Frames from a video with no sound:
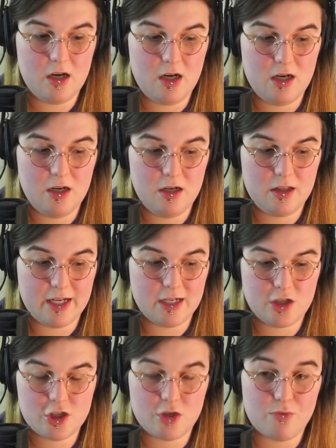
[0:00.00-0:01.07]
uh, like
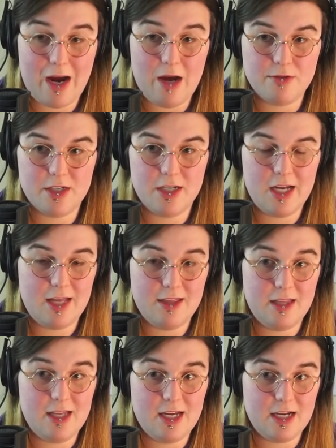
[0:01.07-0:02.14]
surrounded and
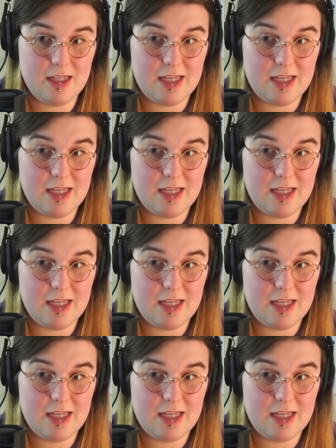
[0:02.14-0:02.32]
then they